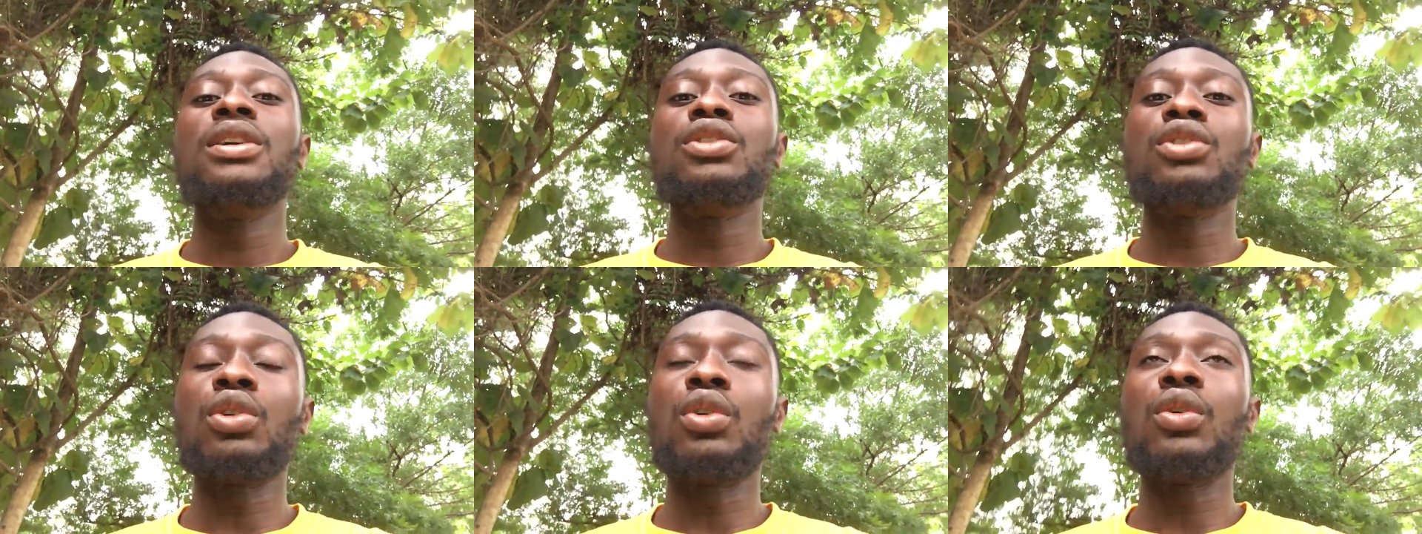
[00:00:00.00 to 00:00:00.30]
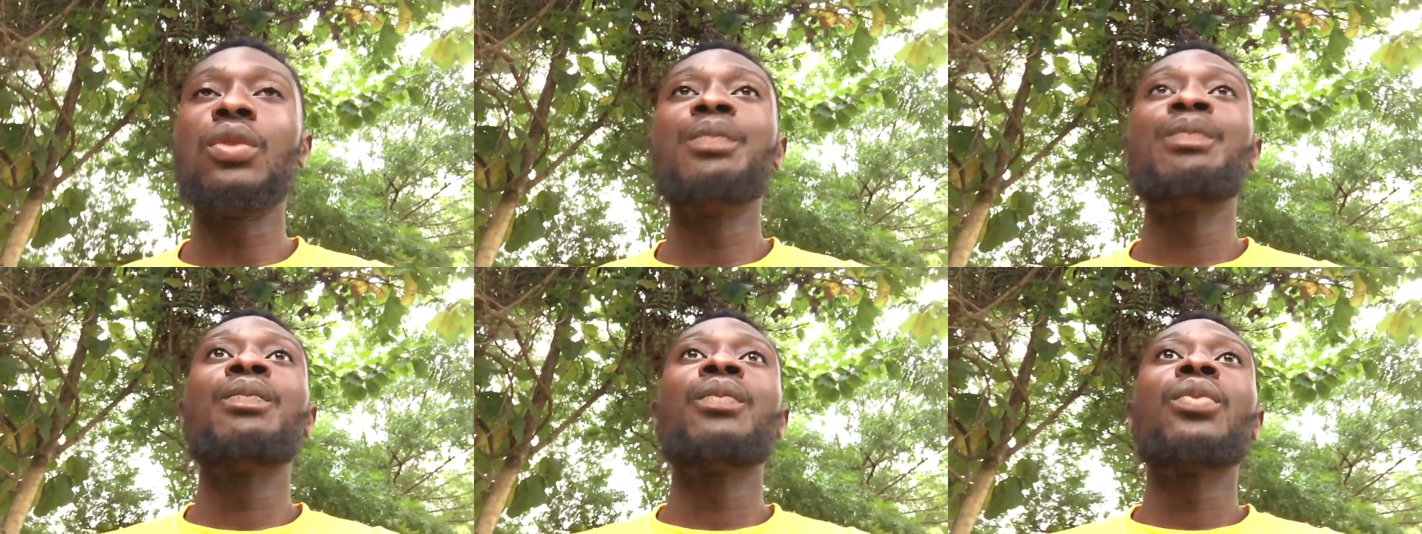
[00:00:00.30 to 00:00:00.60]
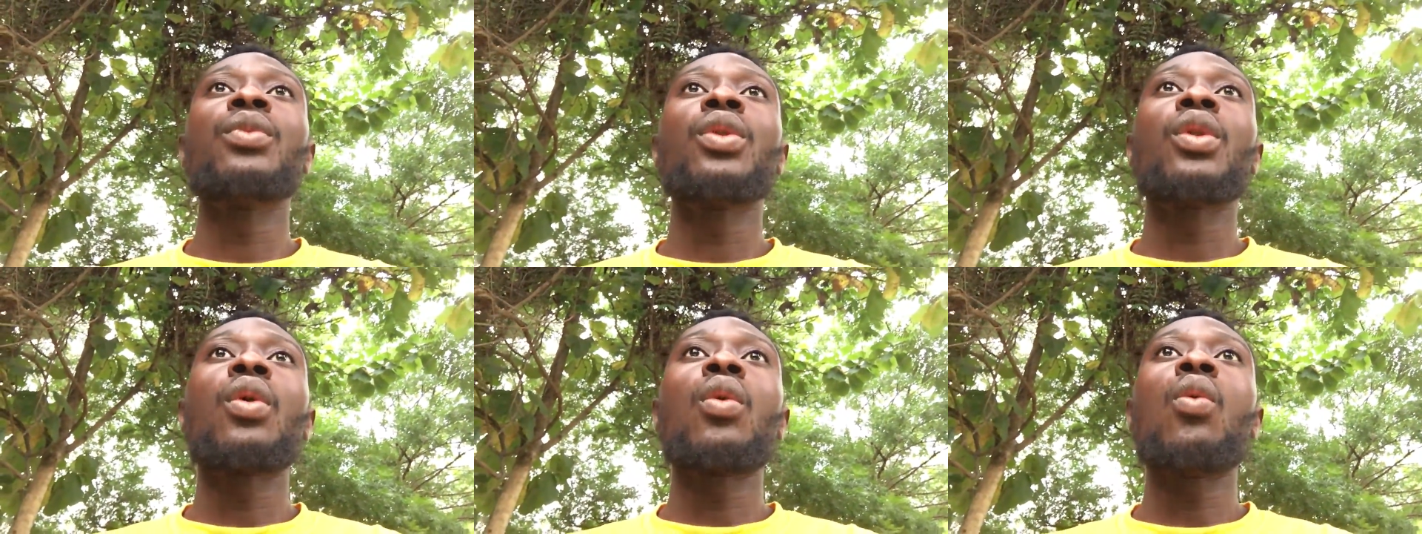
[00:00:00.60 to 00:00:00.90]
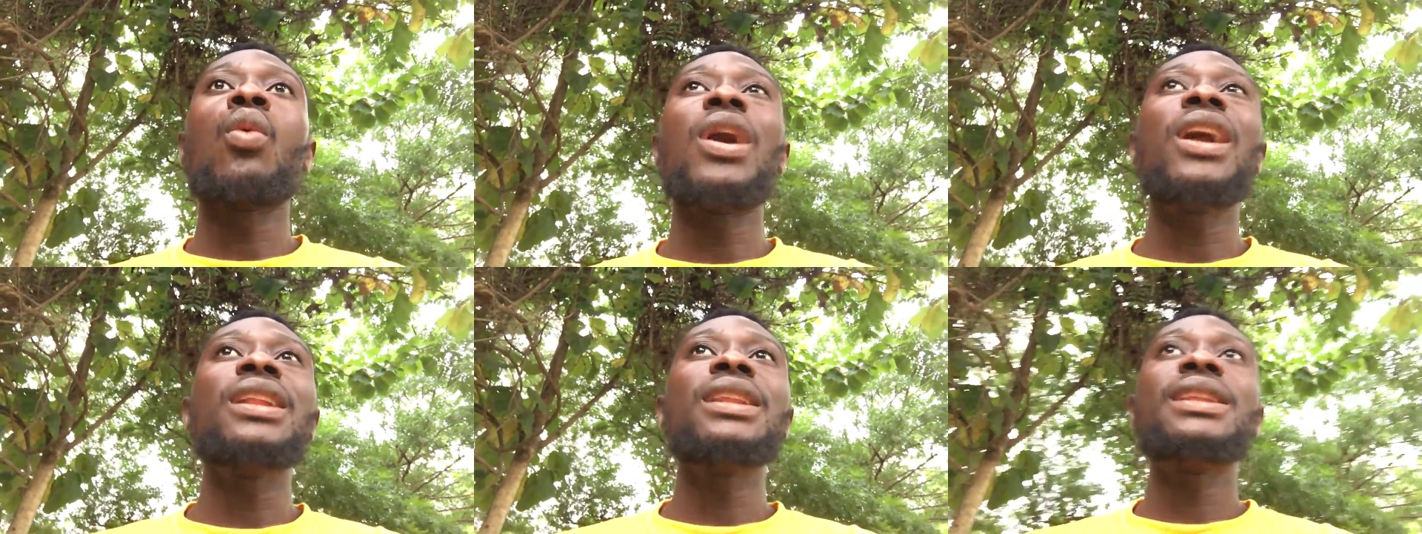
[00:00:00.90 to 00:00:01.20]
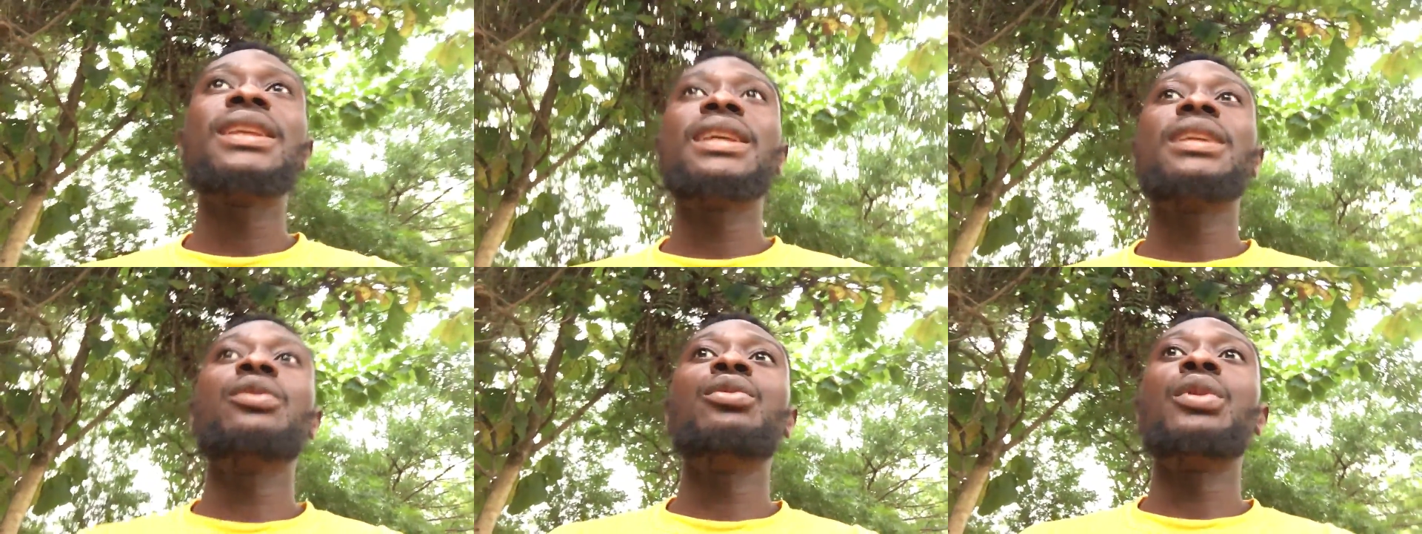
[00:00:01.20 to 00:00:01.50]
so one
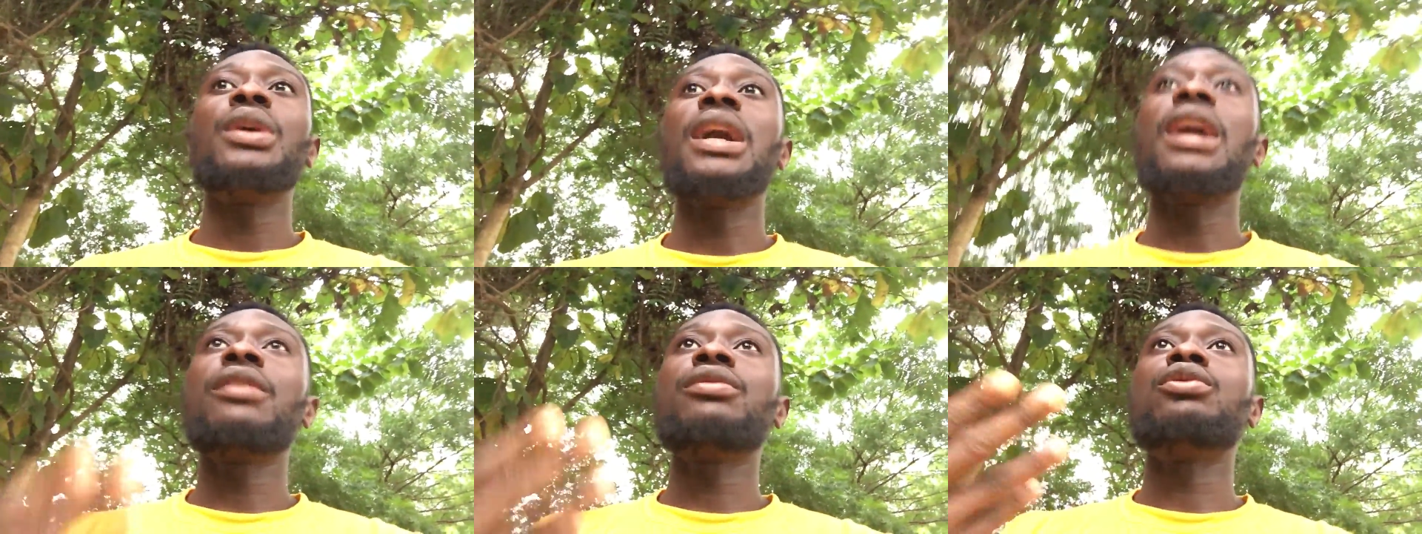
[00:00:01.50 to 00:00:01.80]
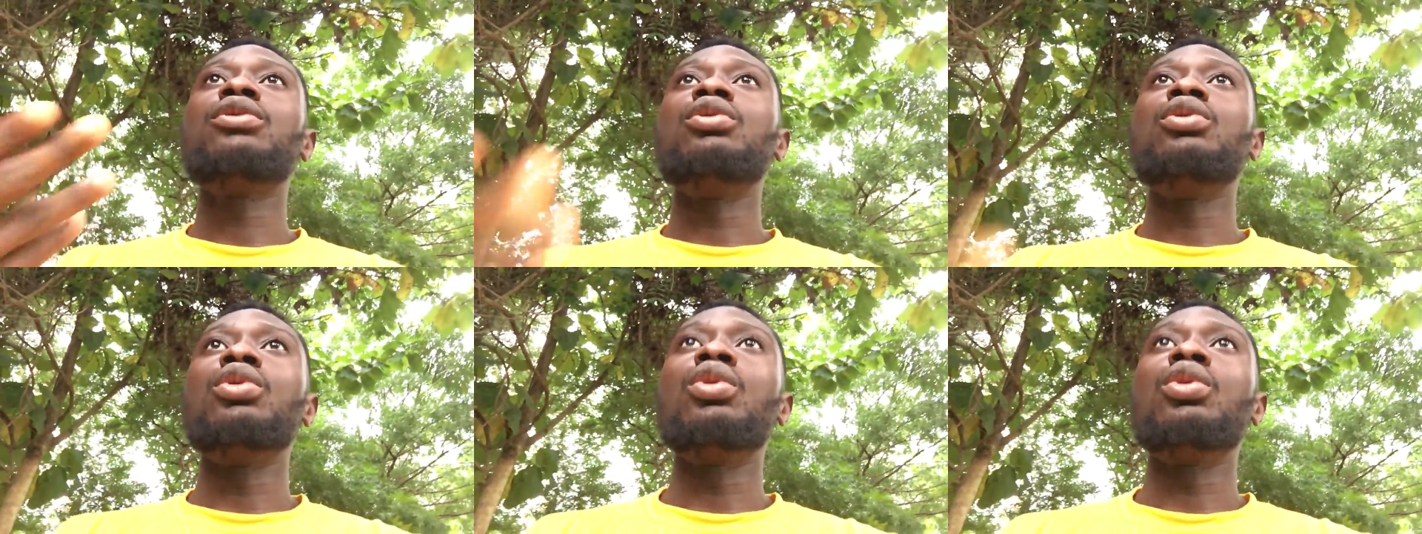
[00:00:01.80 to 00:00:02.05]
thing we have to